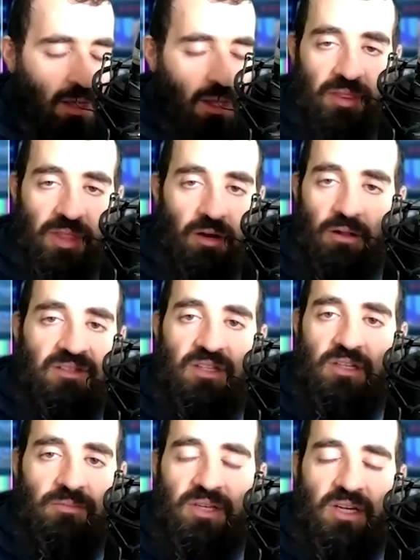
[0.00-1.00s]
then all of a sudden
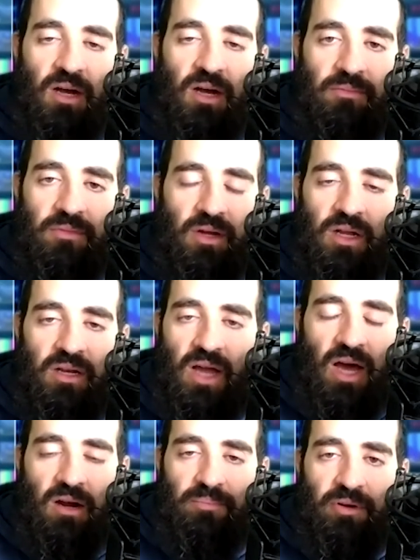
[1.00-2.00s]
you become a,
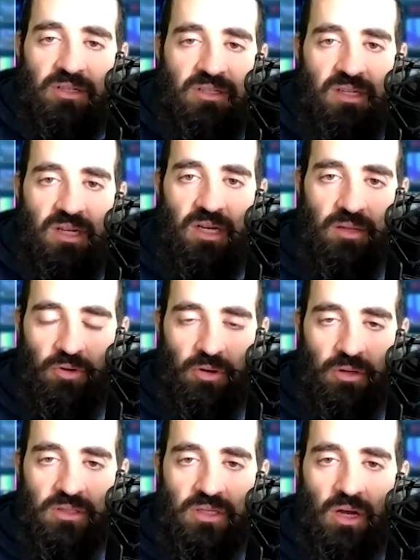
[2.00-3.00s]
not a person
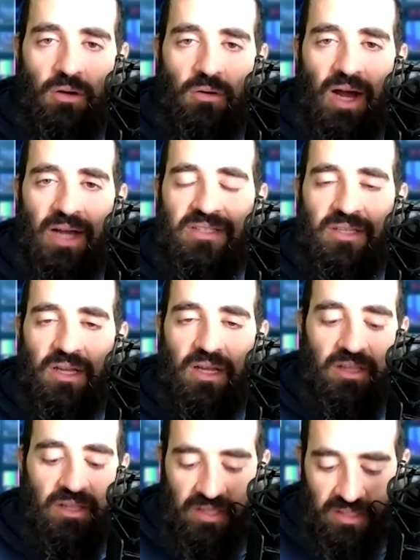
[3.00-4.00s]
anymore. So mm-hmm. I
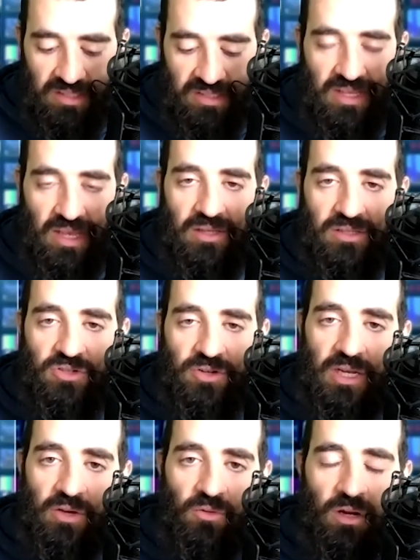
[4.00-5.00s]
and this is sales
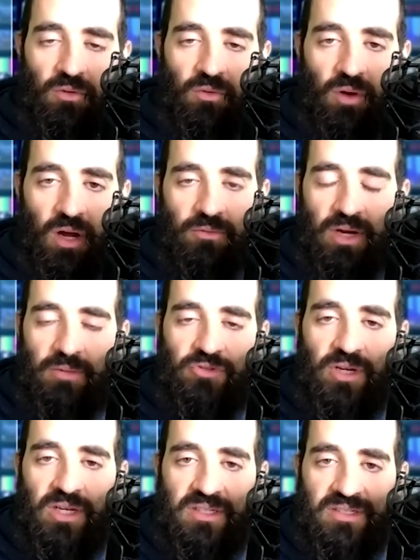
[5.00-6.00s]
training 101. When I'm
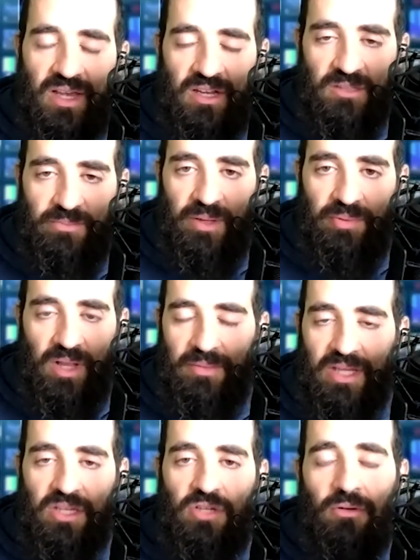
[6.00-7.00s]
training salespeople, I'm
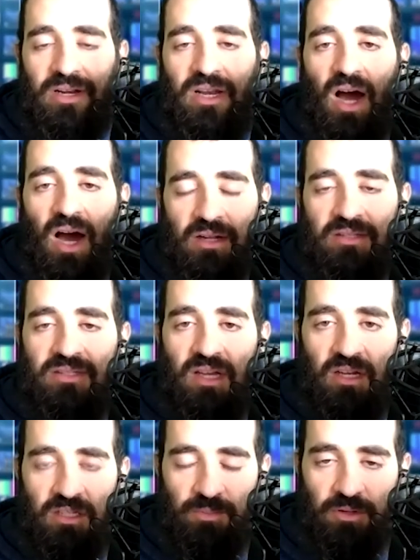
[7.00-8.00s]
like, you are not a
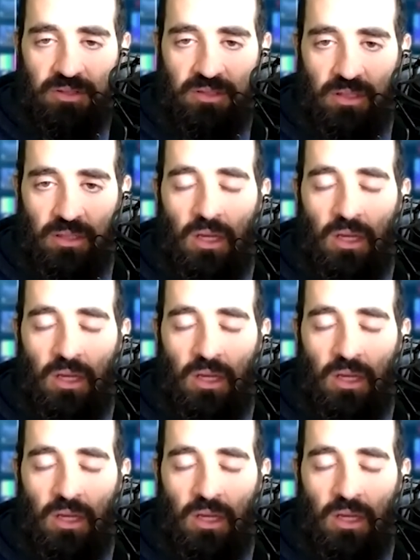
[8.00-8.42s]
salesperson.